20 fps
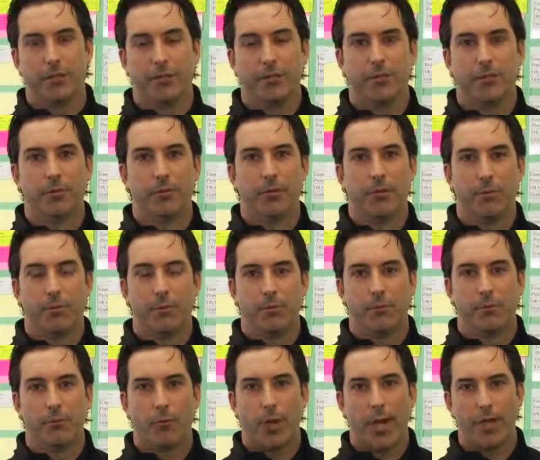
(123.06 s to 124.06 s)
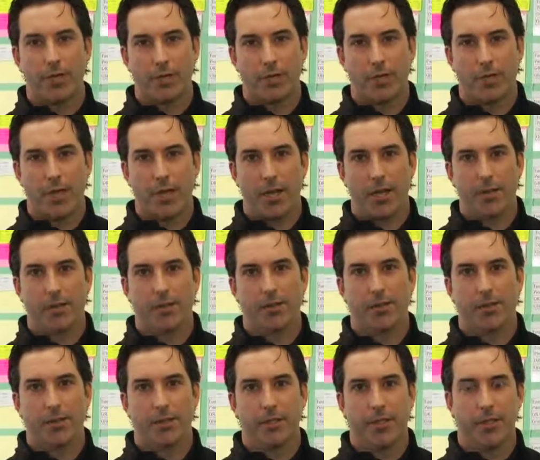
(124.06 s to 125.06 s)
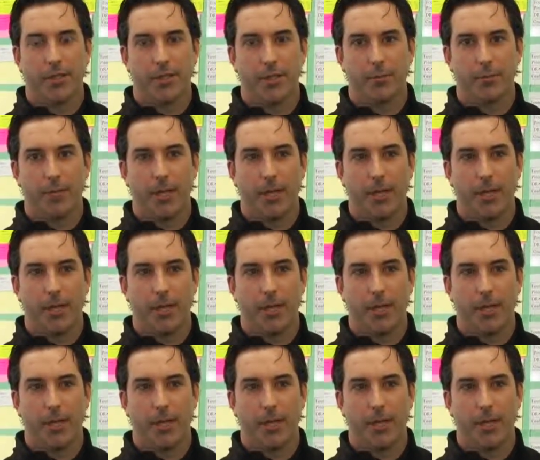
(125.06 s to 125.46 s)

to rationalize and lay